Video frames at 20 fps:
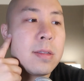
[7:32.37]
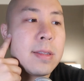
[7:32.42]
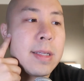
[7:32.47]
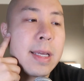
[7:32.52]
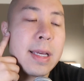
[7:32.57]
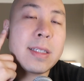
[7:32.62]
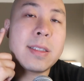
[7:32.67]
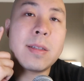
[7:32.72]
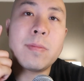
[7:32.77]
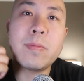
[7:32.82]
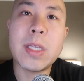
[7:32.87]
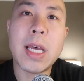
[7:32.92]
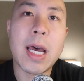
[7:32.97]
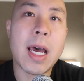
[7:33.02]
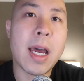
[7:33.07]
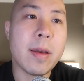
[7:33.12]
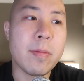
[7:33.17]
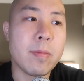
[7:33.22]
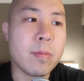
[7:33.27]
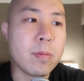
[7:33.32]
take some
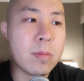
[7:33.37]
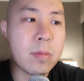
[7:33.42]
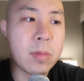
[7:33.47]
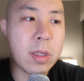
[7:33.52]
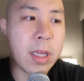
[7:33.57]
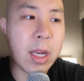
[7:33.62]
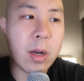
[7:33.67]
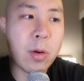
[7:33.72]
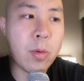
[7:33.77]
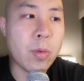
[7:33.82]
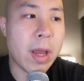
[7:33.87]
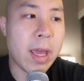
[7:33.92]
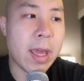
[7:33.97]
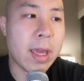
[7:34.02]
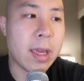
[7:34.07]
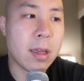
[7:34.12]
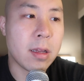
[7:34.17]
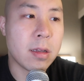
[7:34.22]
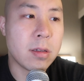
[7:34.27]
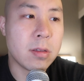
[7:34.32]
time, get
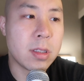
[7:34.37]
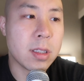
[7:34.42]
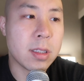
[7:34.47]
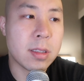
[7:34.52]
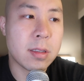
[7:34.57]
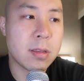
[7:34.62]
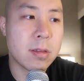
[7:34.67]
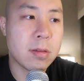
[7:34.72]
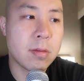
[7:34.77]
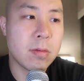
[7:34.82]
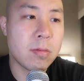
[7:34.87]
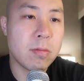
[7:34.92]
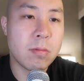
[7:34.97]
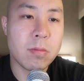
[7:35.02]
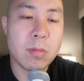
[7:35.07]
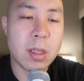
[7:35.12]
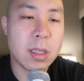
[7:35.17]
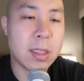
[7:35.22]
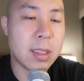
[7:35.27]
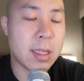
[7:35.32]
away. Just
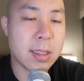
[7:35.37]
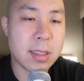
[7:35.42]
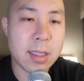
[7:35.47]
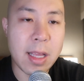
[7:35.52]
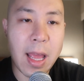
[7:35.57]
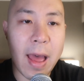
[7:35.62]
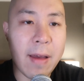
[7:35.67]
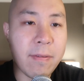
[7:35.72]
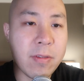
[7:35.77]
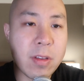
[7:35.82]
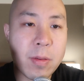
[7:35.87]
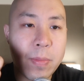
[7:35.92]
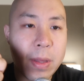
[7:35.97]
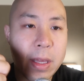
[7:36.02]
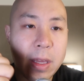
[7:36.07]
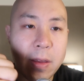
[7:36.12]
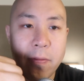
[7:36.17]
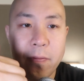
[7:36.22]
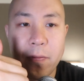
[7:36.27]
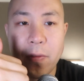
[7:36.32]
it doesn't have to
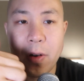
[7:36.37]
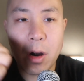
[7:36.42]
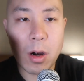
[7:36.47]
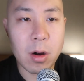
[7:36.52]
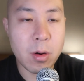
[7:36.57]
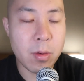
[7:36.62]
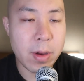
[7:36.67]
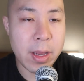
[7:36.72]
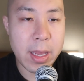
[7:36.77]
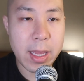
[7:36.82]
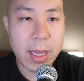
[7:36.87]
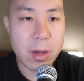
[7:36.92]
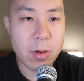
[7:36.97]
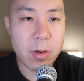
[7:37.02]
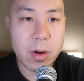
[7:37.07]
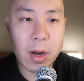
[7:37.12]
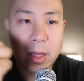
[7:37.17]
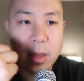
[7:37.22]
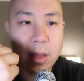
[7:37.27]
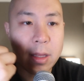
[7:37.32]
be far away
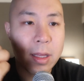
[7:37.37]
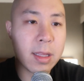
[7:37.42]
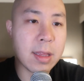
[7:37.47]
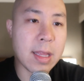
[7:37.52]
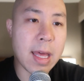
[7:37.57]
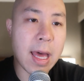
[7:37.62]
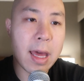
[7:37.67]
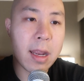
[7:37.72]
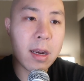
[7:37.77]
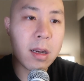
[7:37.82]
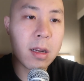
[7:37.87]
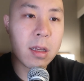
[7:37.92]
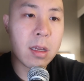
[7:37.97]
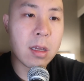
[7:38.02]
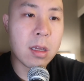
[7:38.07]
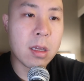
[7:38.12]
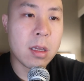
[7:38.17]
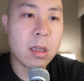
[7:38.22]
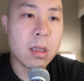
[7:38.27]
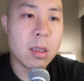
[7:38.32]
or anything like that.
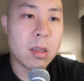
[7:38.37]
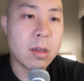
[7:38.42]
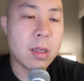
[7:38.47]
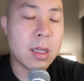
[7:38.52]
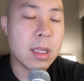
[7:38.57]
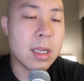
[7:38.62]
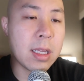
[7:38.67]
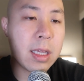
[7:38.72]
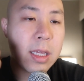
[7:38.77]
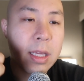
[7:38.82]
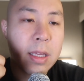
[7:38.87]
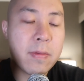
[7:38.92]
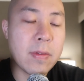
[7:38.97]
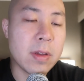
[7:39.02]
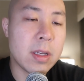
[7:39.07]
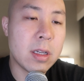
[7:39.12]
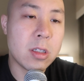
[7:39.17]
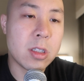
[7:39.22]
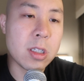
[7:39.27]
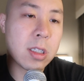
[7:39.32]
You can
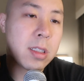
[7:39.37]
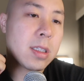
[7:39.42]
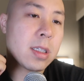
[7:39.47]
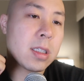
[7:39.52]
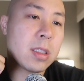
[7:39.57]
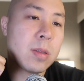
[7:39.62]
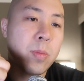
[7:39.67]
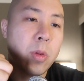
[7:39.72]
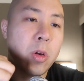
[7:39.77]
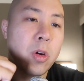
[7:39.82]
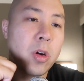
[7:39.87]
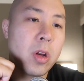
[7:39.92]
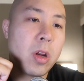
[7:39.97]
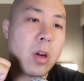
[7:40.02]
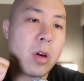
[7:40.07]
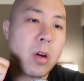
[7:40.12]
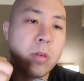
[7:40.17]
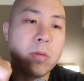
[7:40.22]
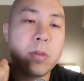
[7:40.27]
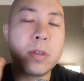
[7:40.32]
even just explore
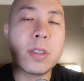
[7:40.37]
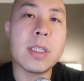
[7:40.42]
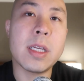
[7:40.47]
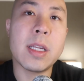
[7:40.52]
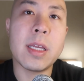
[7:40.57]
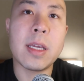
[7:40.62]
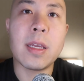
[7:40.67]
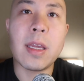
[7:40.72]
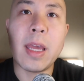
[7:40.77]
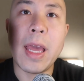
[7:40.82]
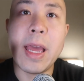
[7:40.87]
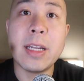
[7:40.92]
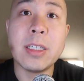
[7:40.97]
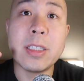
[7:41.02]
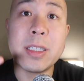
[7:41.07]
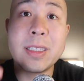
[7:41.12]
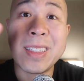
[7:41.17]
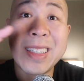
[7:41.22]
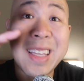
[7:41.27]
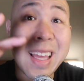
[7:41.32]
your own city and
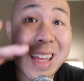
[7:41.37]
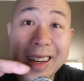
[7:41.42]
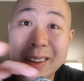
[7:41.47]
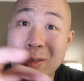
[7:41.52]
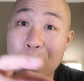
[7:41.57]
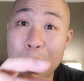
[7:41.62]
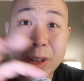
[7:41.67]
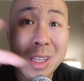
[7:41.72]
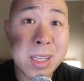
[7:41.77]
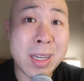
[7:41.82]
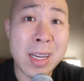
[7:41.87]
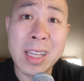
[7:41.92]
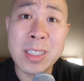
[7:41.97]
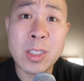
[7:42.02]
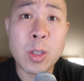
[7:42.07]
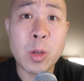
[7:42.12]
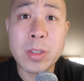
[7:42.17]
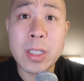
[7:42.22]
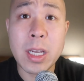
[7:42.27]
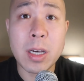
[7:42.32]
just get a really
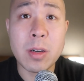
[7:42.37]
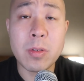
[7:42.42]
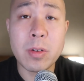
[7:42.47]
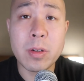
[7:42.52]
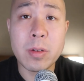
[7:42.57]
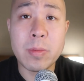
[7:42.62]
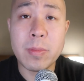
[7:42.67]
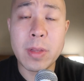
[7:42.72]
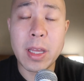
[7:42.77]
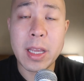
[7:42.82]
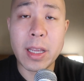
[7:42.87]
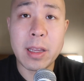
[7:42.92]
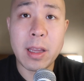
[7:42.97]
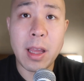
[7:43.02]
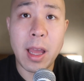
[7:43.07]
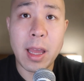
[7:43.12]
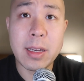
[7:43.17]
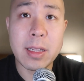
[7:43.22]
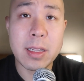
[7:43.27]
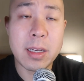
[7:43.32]
nice hotel room like
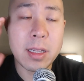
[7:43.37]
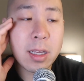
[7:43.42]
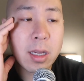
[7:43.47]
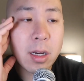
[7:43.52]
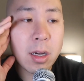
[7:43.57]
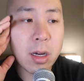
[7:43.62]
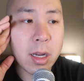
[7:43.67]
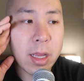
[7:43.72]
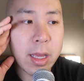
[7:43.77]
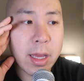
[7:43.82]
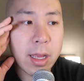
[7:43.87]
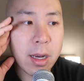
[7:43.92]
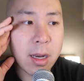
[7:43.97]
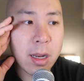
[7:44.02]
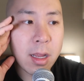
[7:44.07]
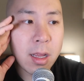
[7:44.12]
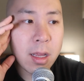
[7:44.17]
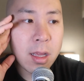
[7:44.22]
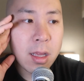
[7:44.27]
I did here. And